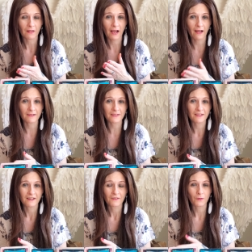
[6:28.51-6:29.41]
and
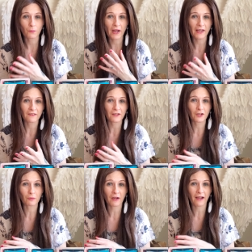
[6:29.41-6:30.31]
the way that
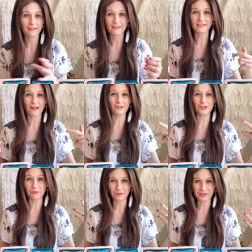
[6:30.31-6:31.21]
you kind of stand
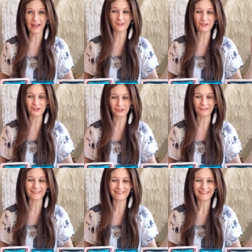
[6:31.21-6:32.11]
to
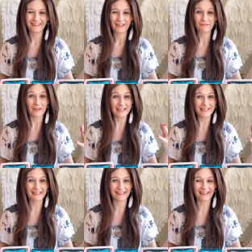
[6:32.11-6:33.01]
attention
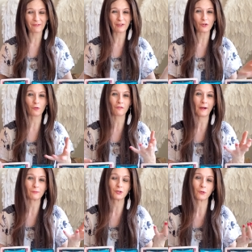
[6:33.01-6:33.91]
physically when you're
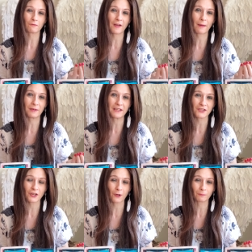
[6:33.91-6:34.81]
around your family.
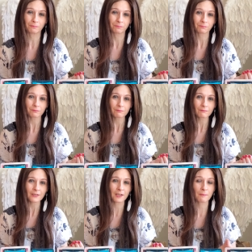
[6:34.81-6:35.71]
So
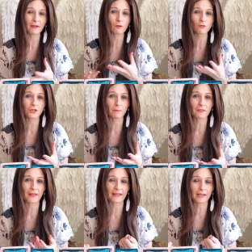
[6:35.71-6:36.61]
you may also be
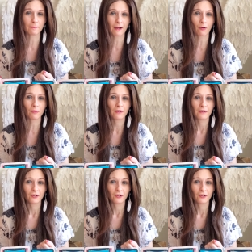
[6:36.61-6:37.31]
thinking about